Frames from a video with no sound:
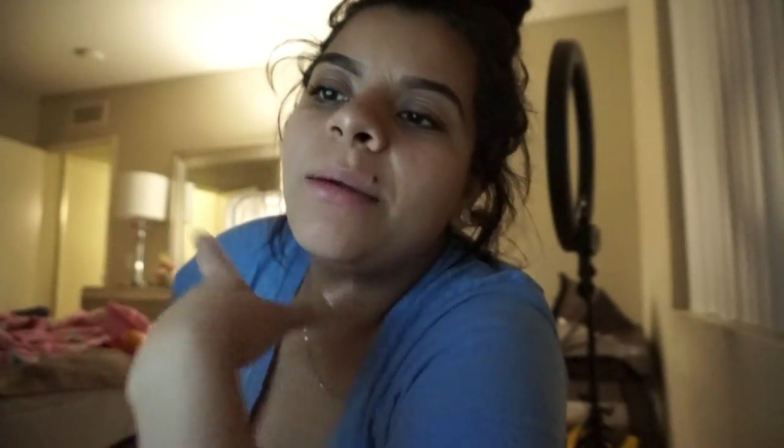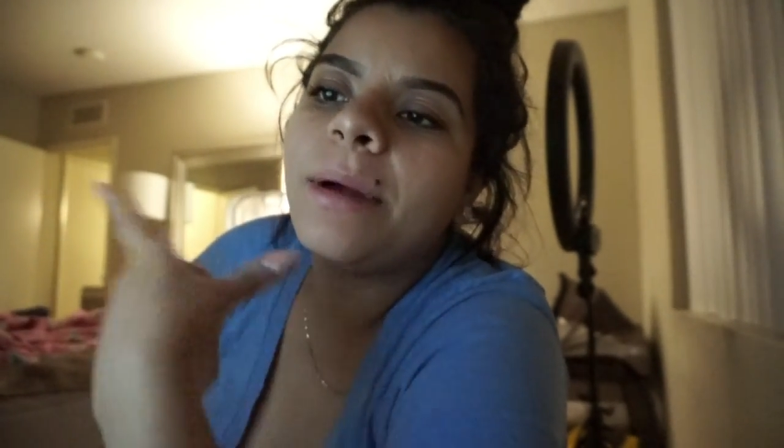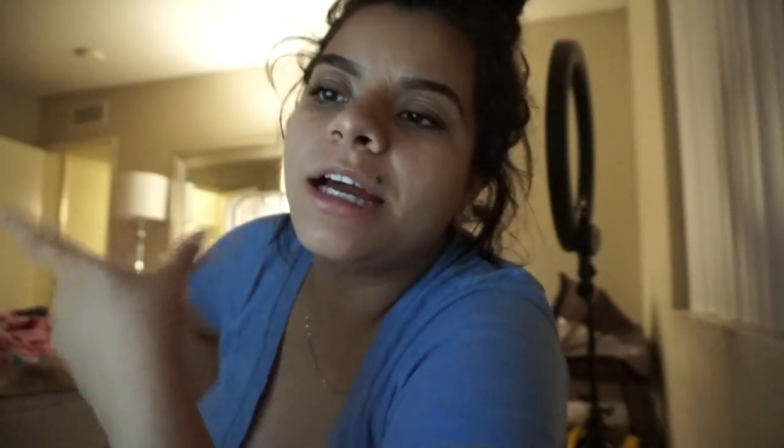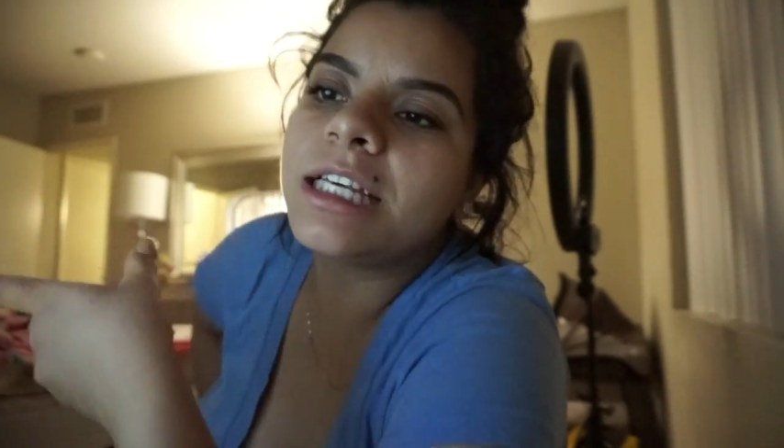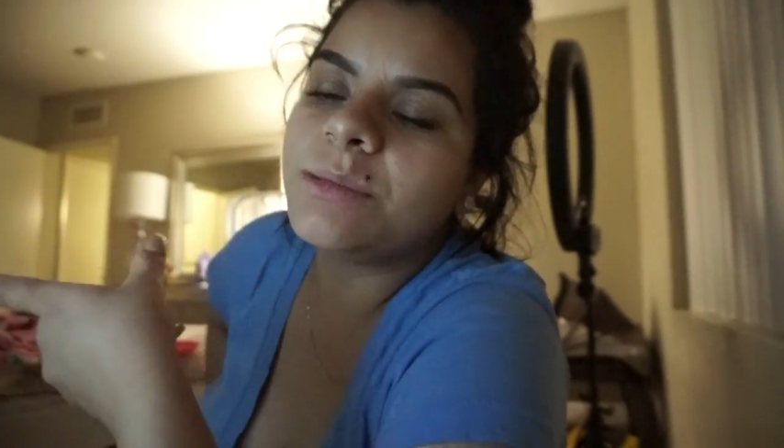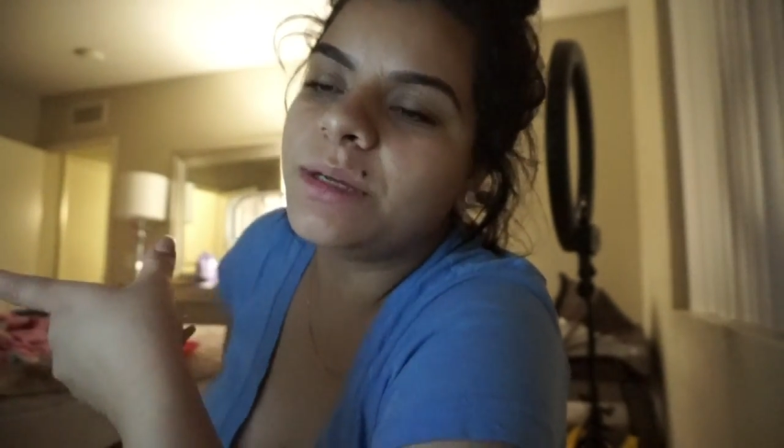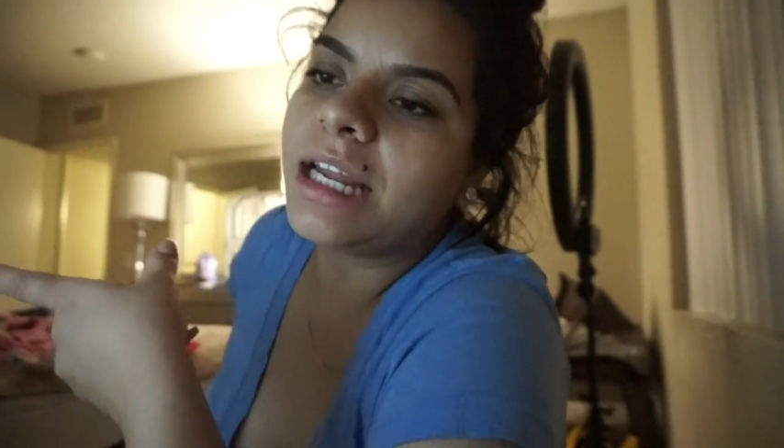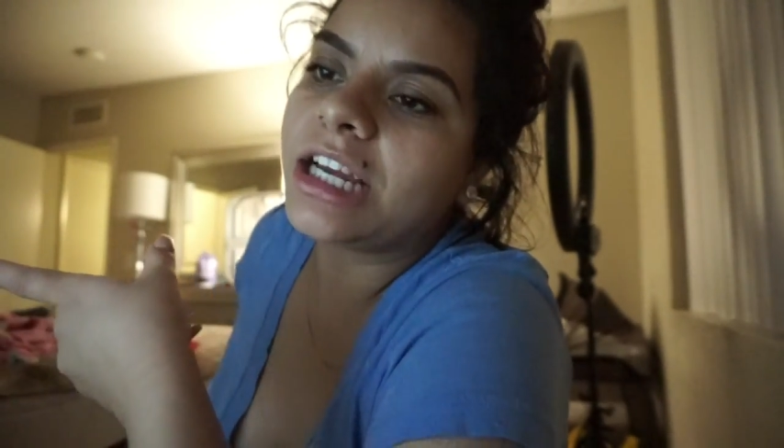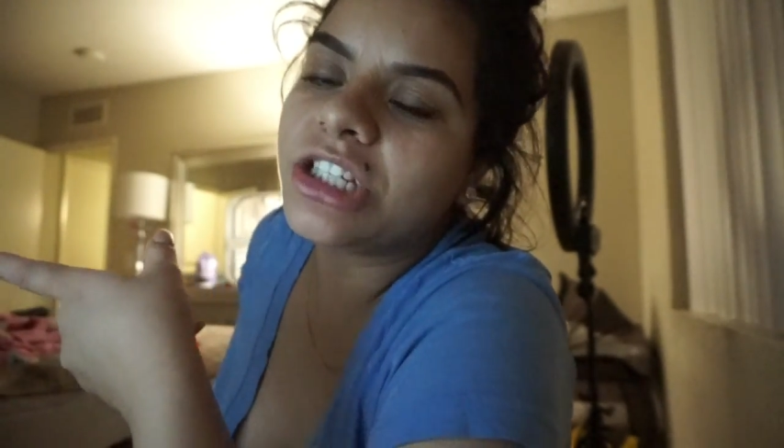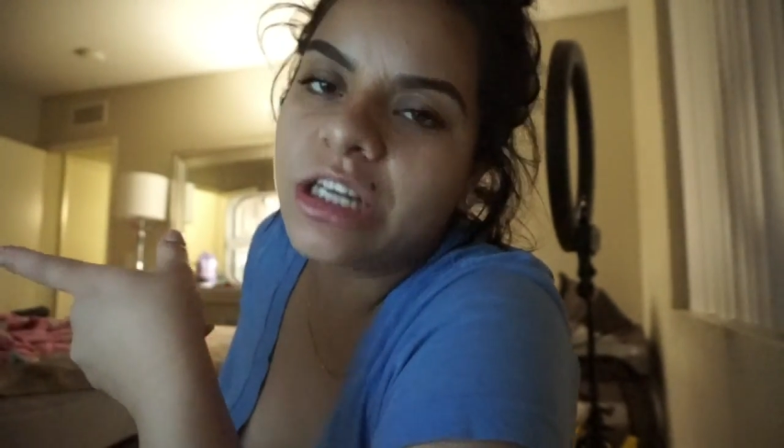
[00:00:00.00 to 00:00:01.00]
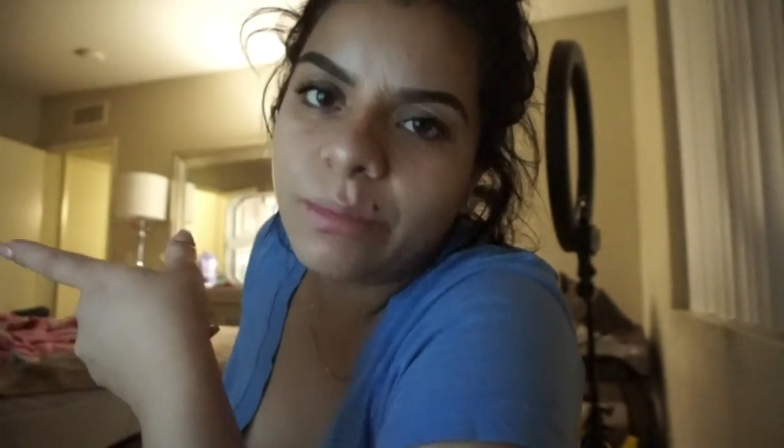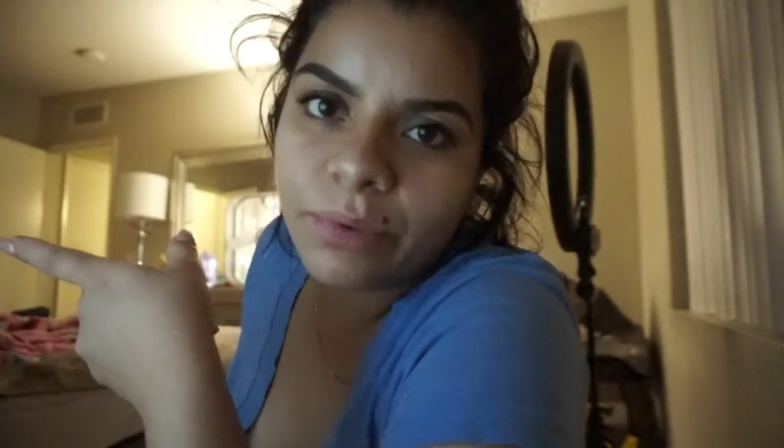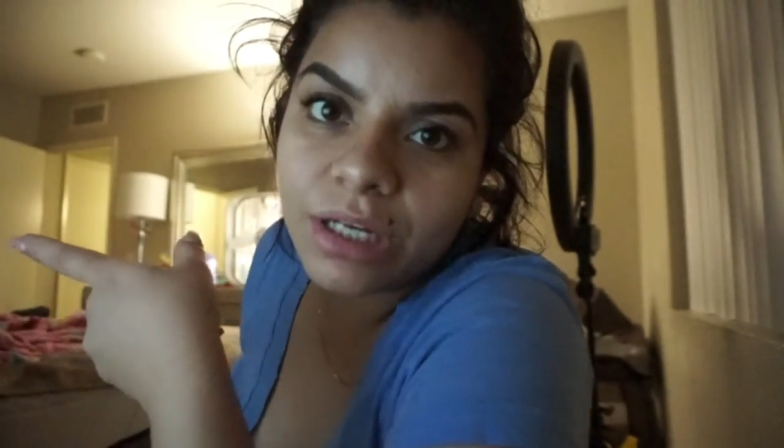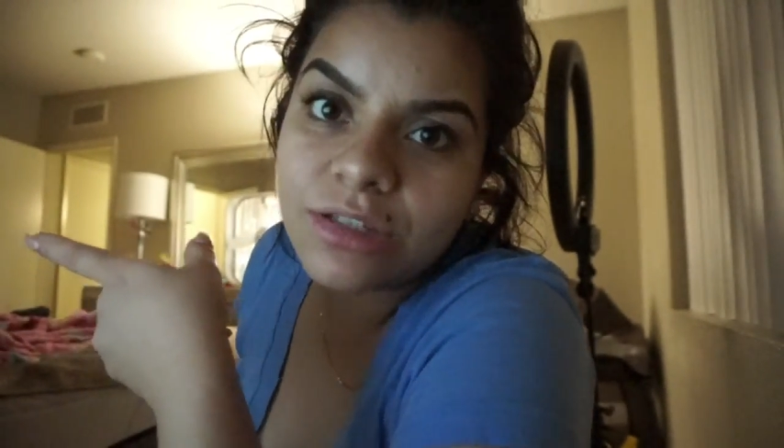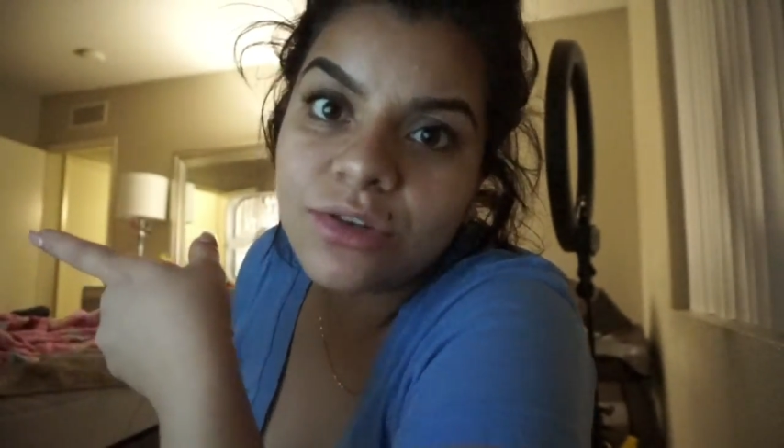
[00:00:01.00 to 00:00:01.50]
my husband actually
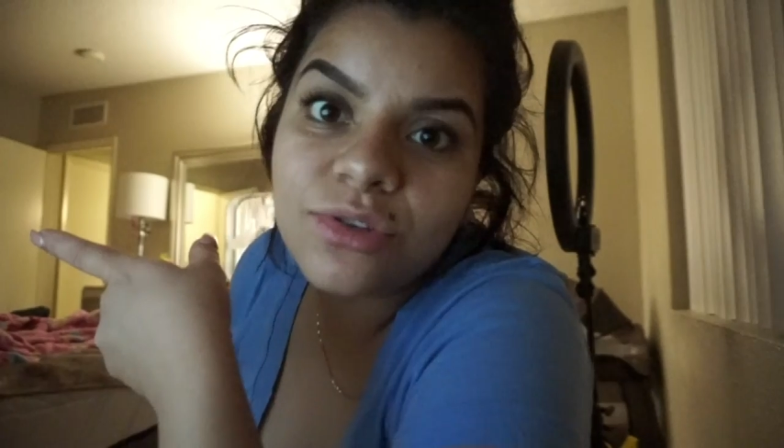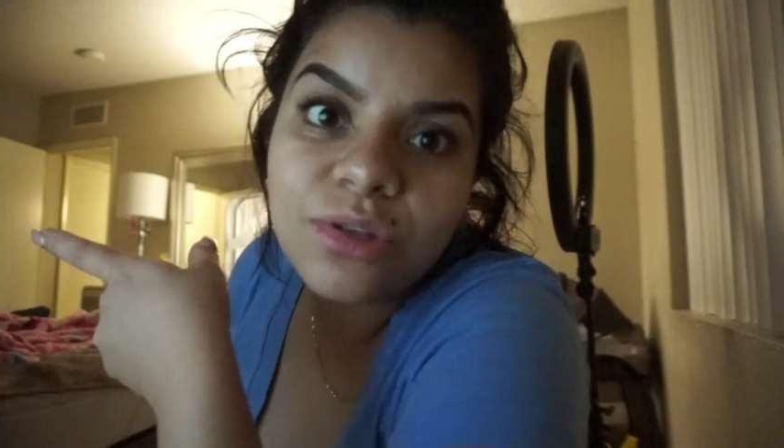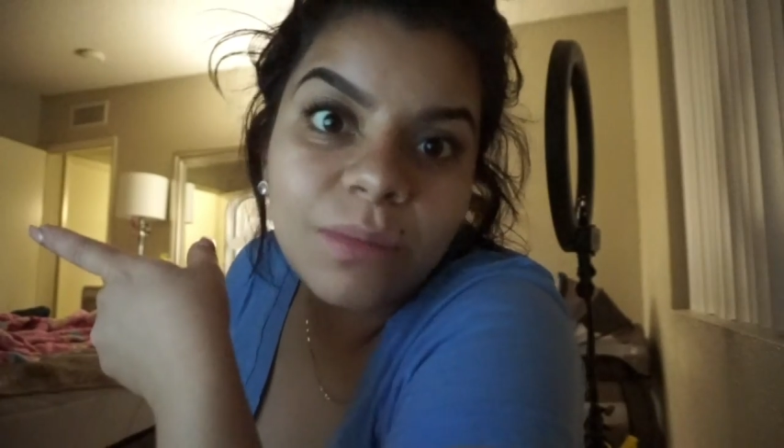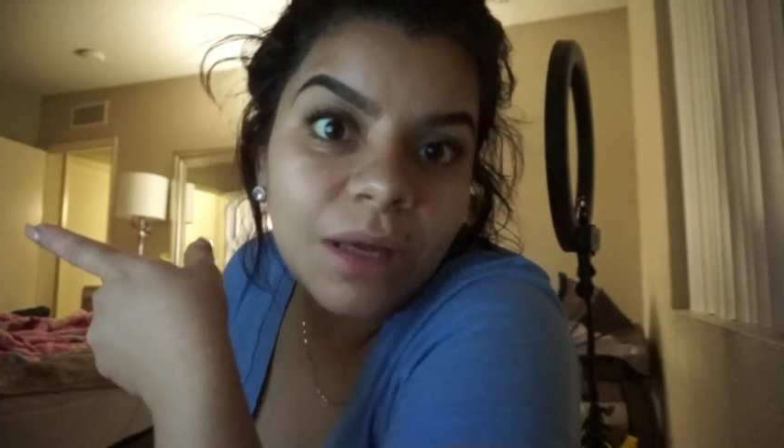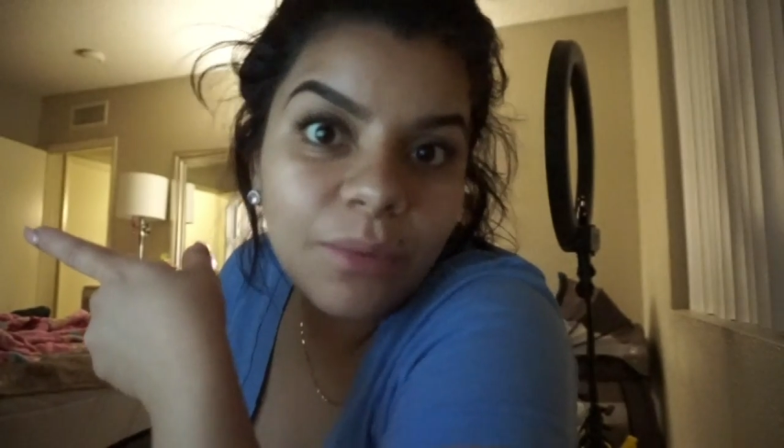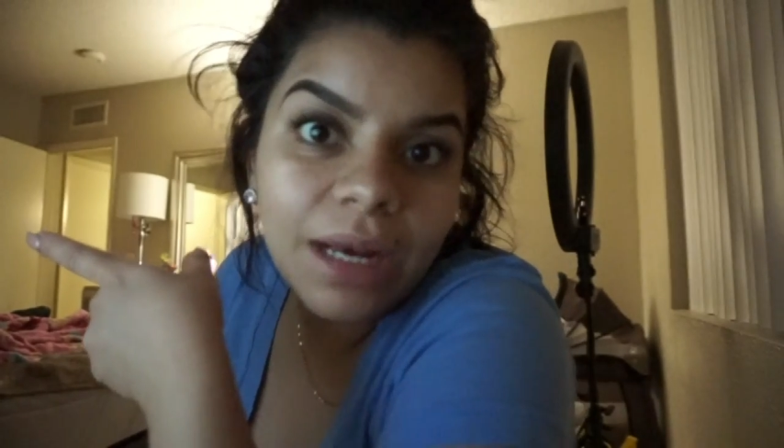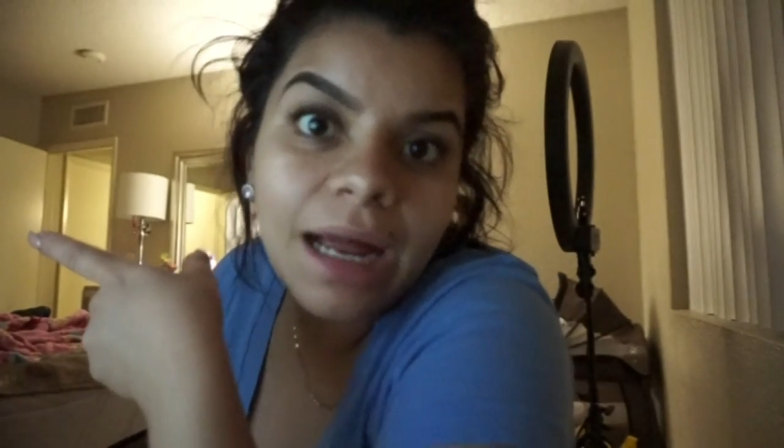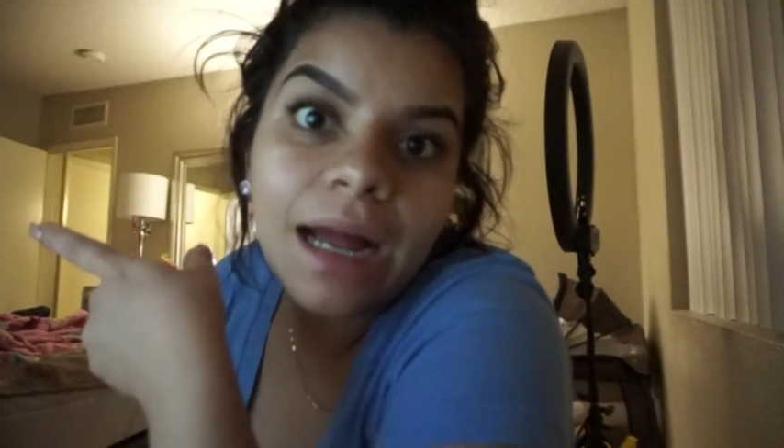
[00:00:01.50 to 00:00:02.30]
brings those to me when